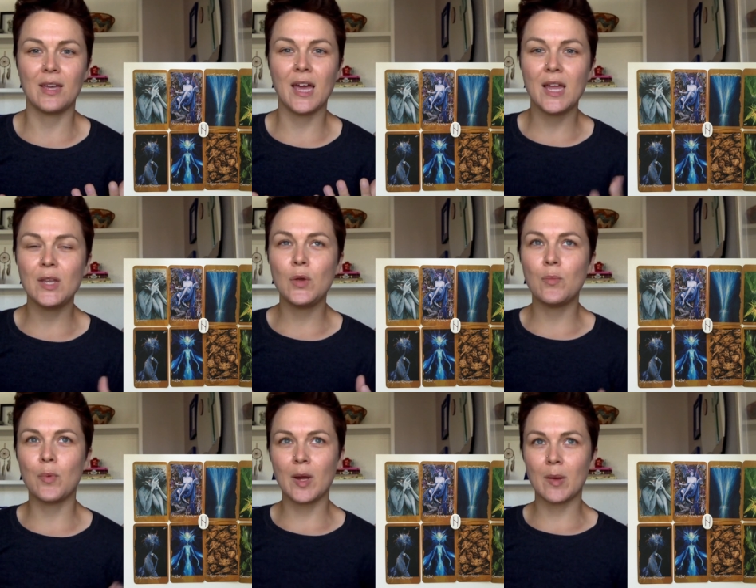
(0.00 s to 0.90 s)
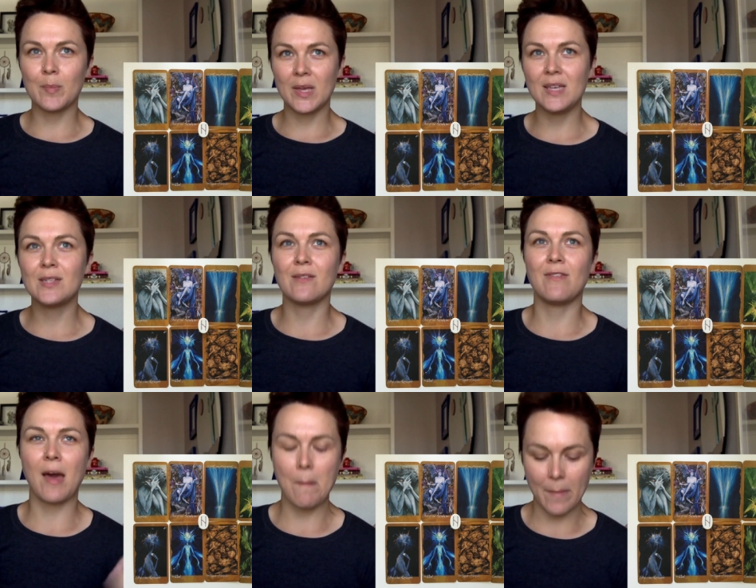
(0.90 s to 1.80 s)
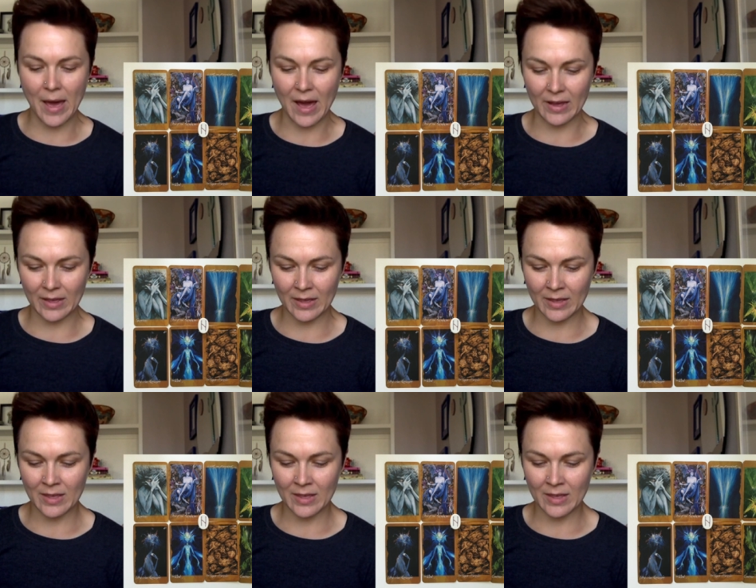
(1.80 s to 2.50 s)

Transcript: can you bring a piece of that back?